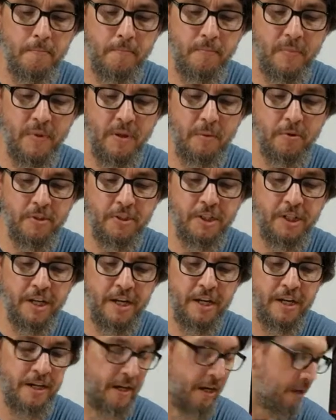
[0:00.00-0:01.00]
And once you
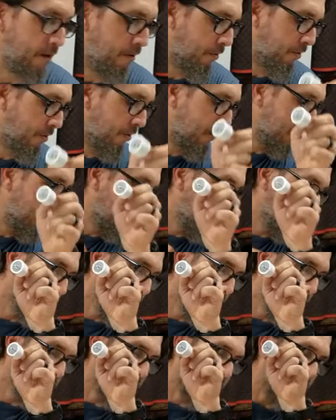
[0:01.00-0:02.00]
get it down
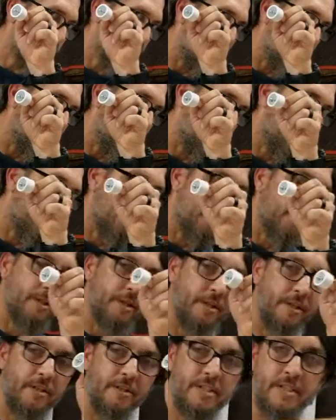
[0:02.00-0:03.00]
that point, you can
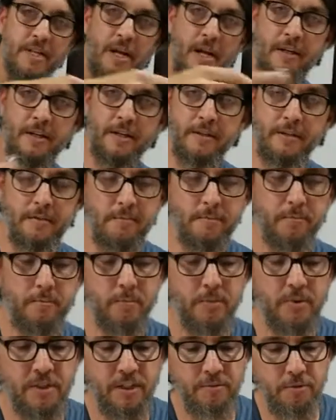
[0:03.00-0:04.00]
take a socket,
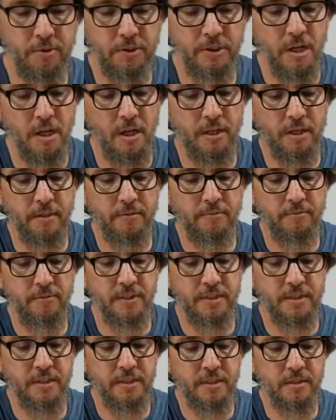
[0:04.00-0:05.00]
whichever socket
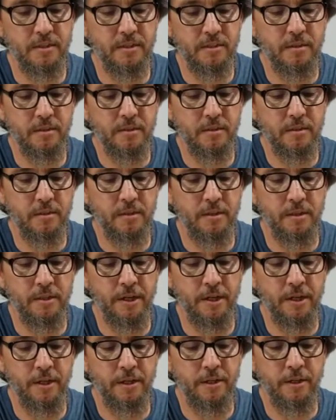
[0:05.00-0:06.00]
fits the
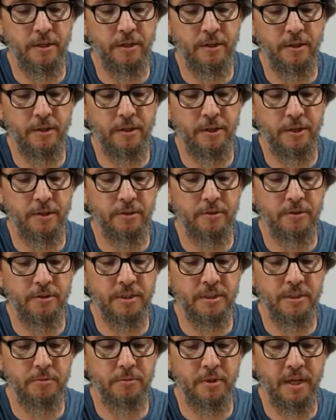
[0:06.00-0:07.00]
nut that you're going to use.
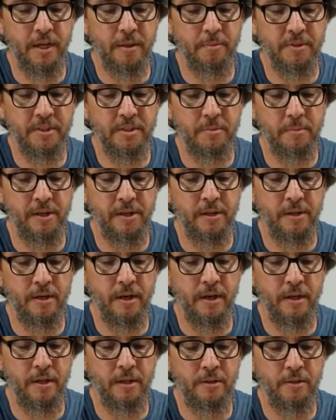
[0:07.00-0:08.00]
This one happens to be a
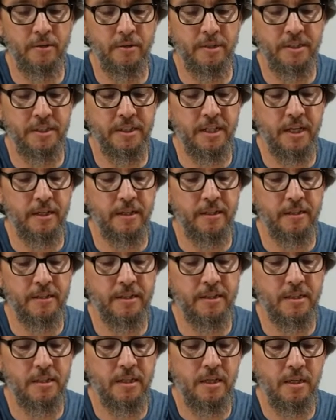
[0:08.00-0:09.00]
9/32,
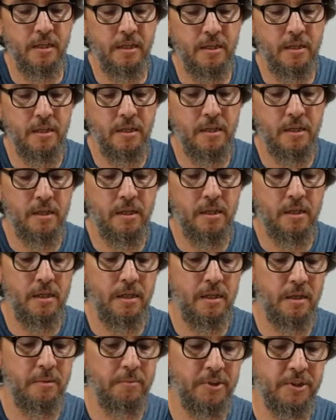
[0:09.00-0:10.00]

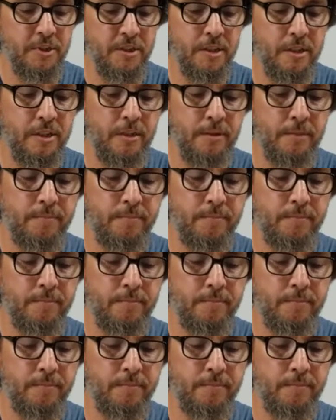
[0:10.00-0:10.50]
and I'm just going to